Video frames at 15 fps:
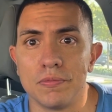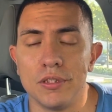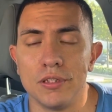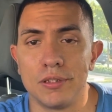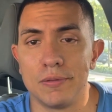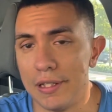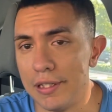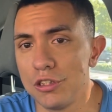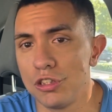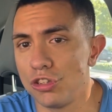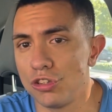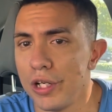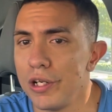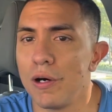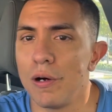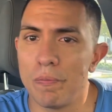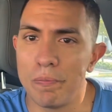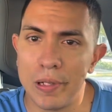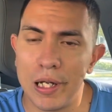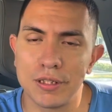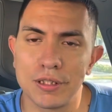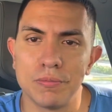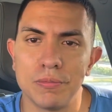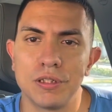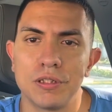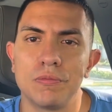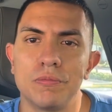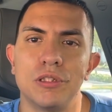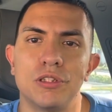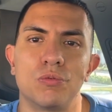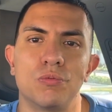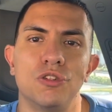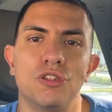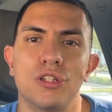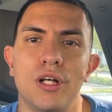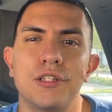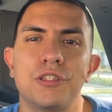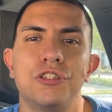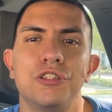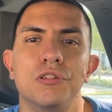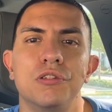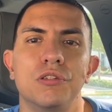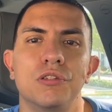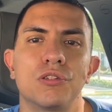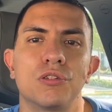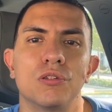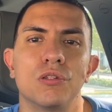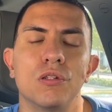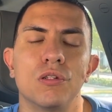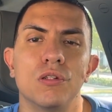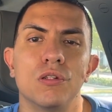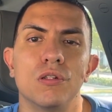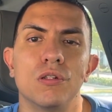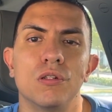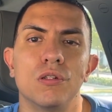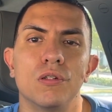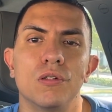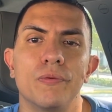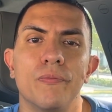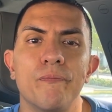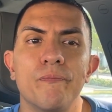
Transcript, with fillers: It's it's straight up pessimism. It's rejection. It's a uh,